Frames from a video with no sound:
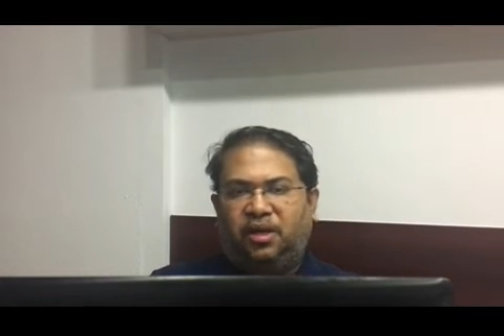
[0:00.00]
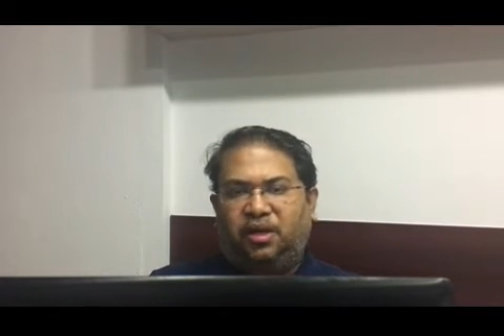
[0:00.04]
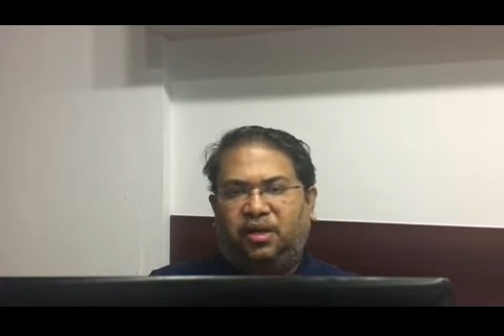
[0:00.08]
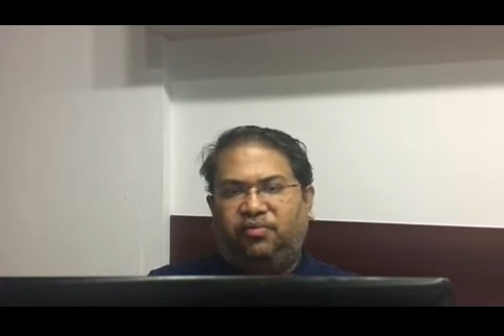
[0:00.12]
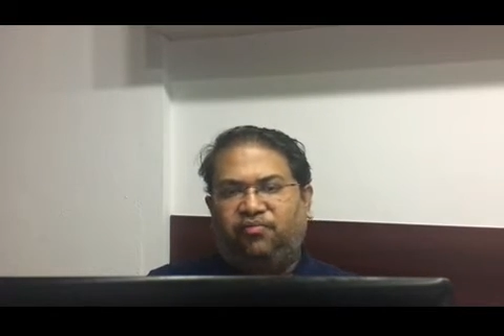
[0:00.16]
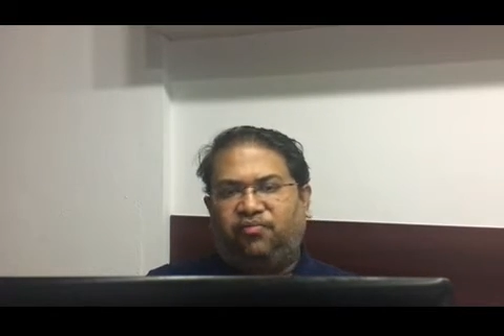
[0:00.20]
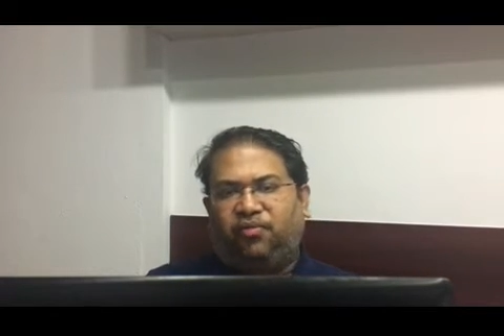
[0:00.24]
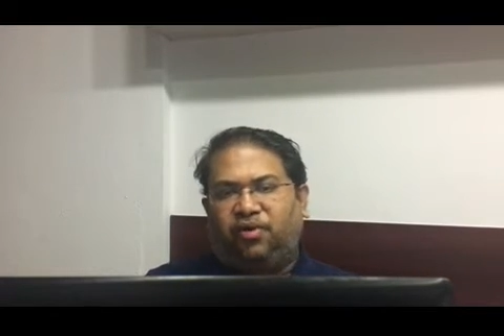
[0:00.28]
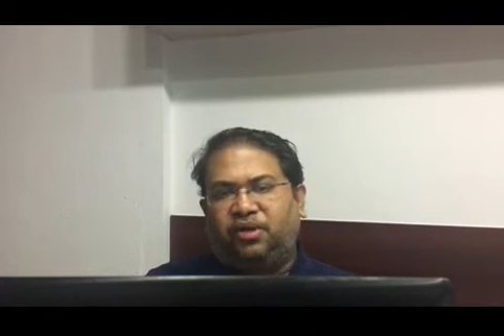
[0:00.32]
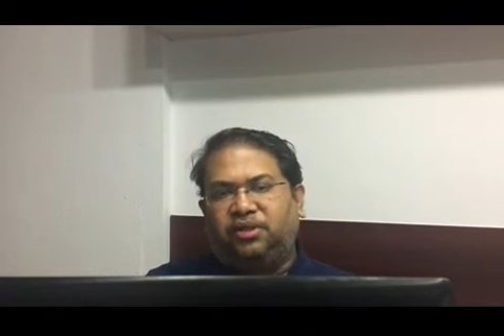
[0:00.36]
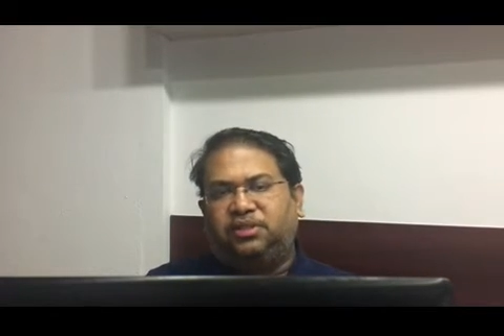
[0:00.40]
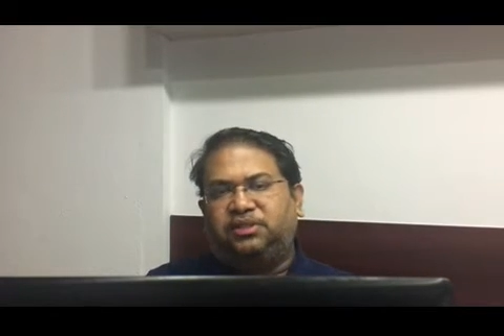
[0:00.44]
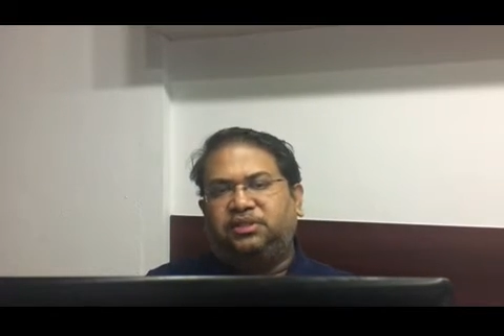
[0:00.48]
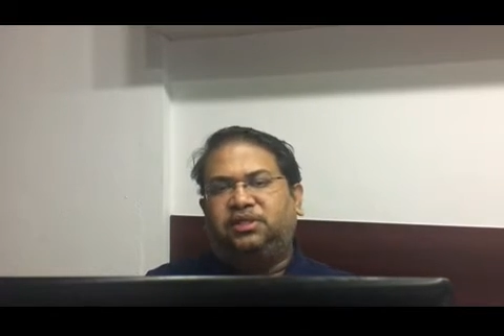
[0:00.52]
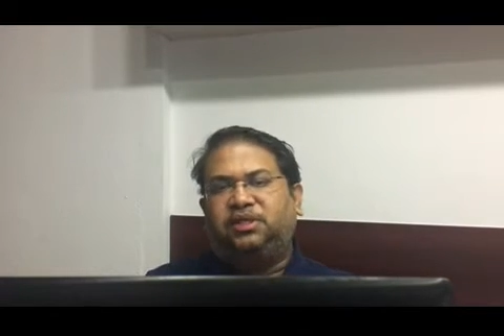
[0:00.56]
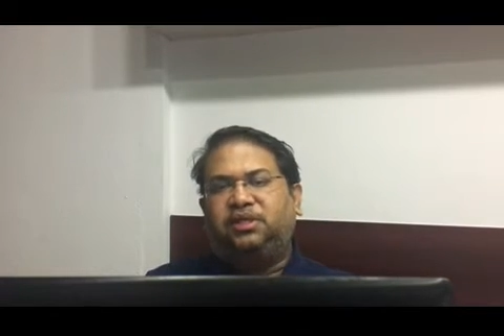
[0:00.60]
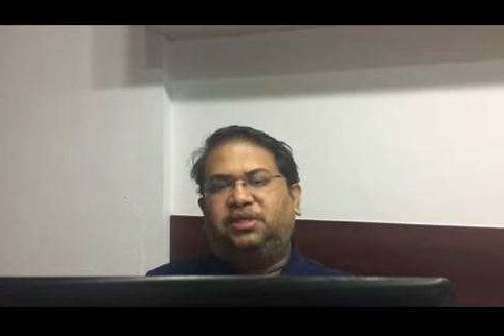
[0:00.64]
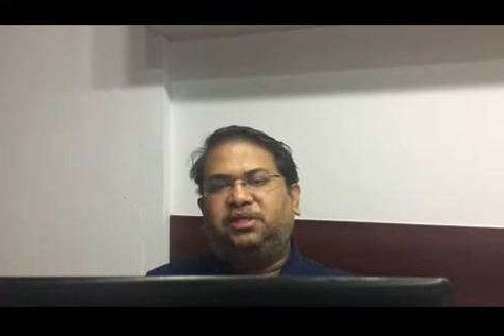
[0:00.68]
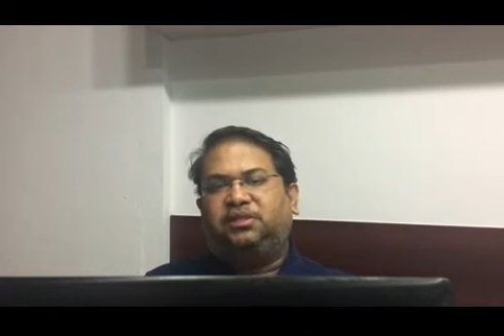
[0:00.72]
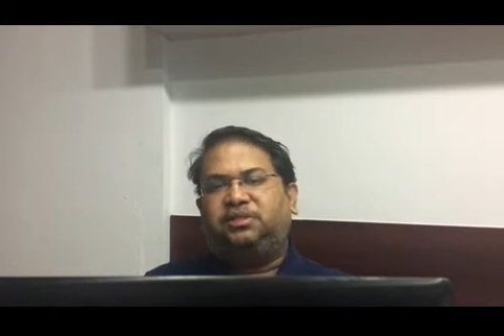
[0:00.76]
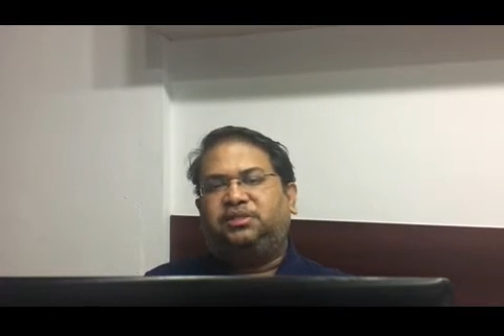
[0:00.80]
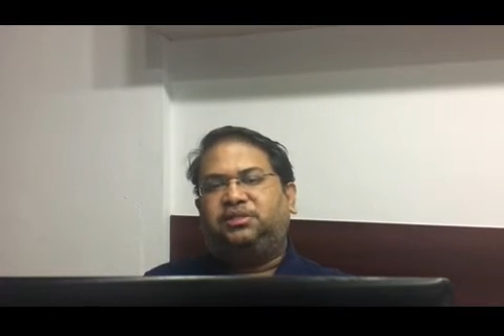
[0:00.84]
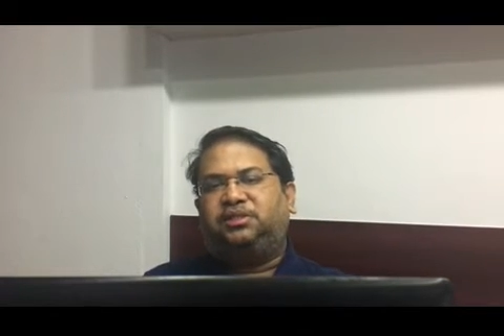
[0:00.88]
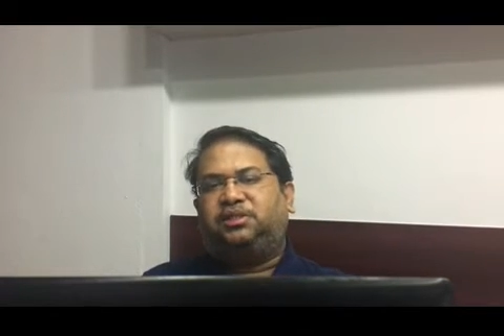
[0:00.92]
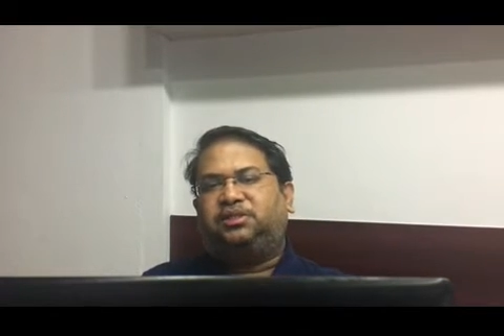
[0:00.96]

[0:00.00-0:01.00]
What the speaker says: And what is there in